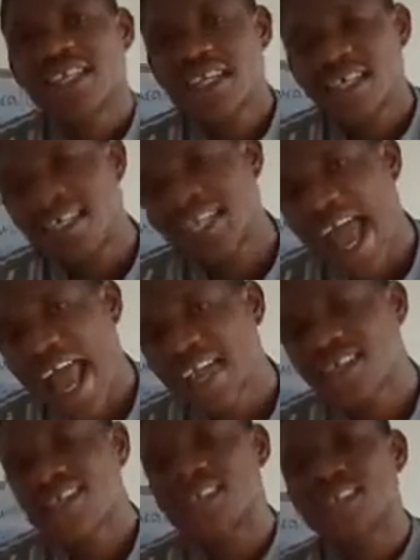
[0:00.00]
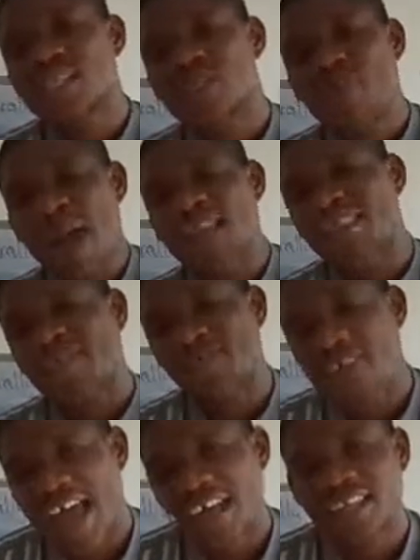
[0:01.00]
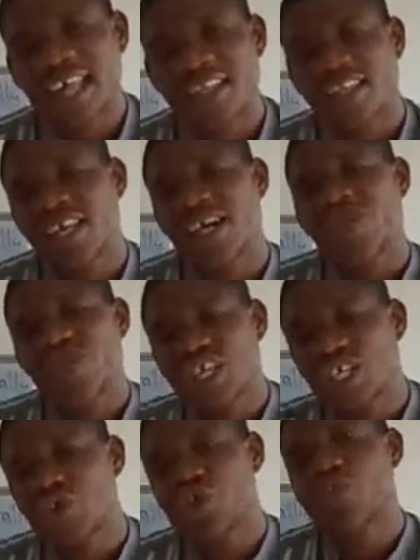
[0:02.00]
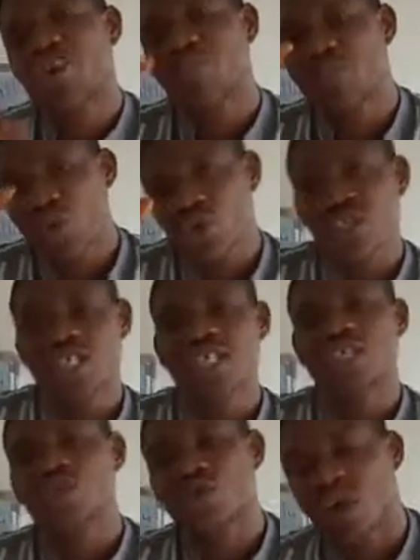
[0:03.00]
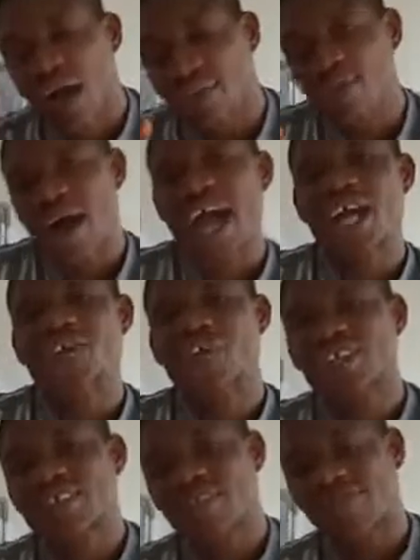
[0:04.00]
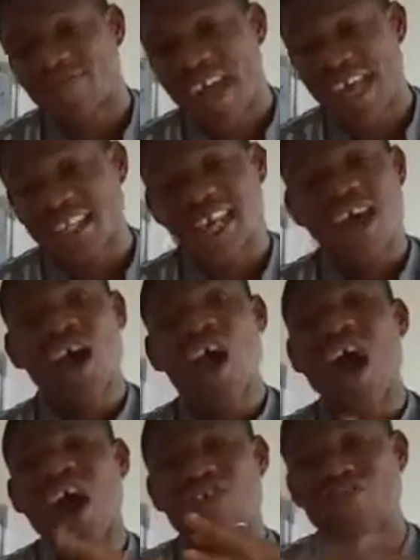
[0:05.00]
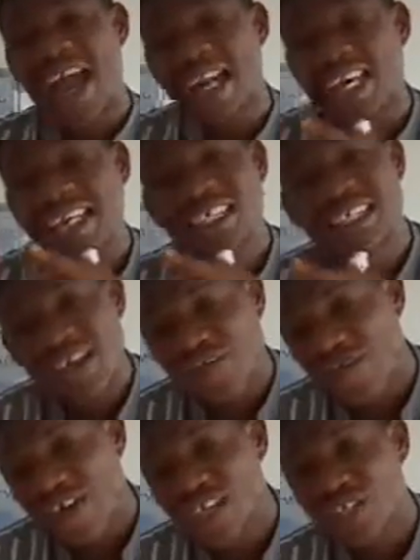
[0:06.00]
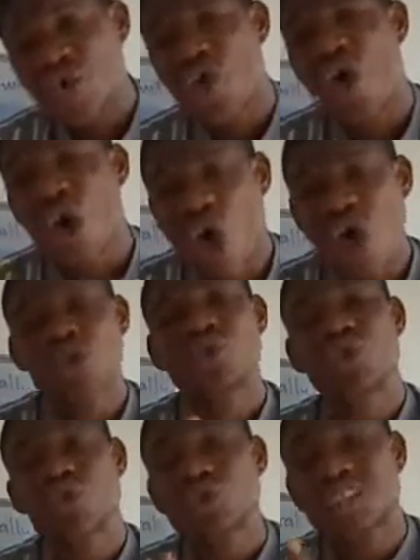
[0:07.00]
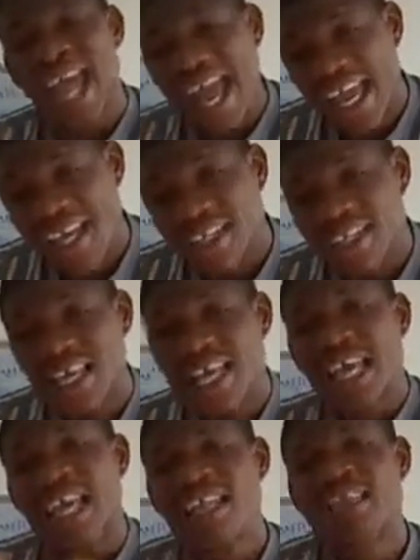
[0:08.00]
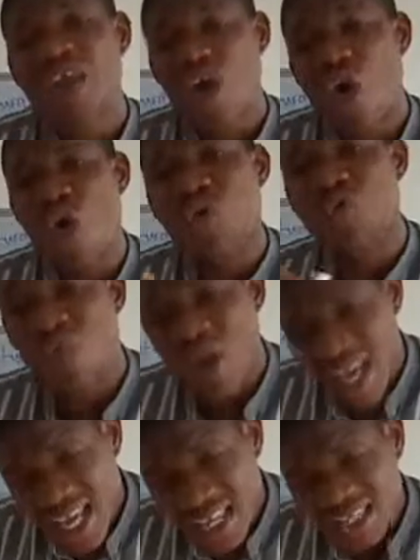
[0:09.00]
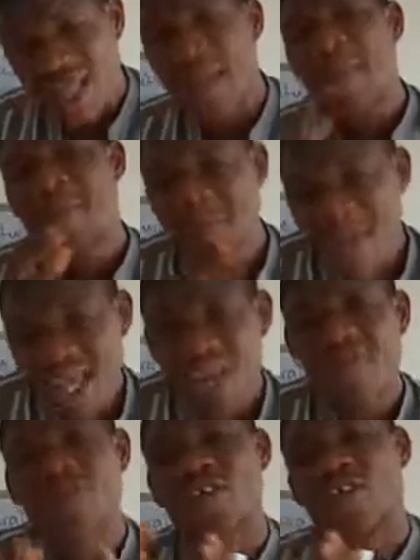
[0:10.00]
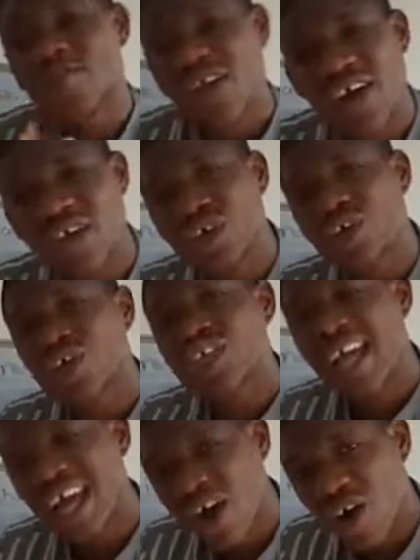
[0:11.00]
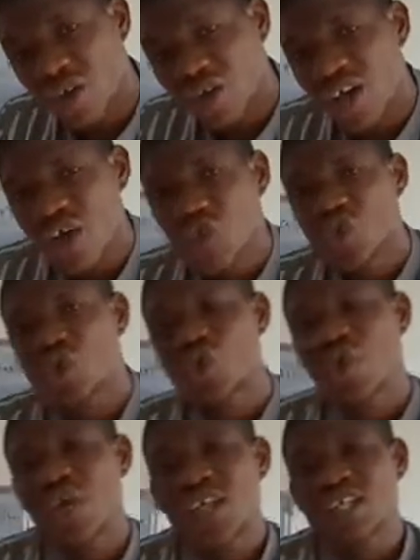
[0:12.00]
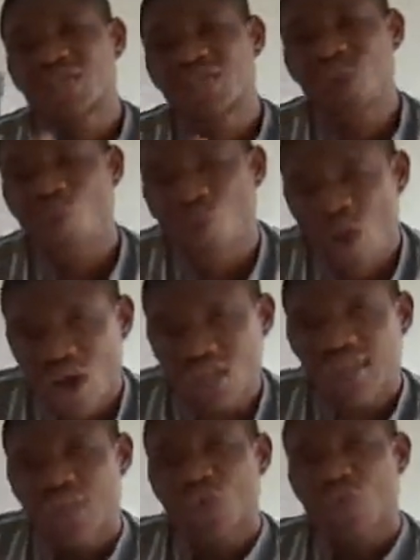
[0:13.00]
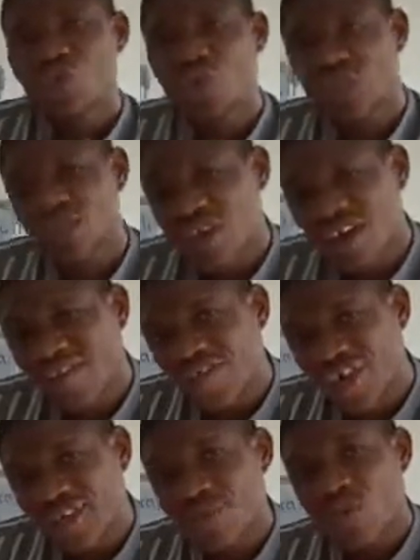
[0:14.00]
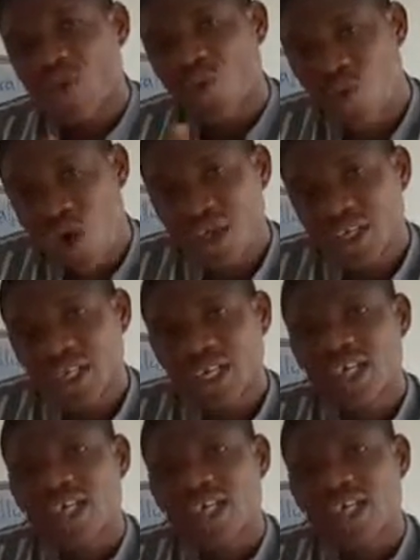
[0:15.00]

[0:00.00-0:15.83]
these diets, despite the fact that their ratios of protein to carbohydrate to fat are radically different, all those diets in their own ways make for very good health. So it's for one to discover, one,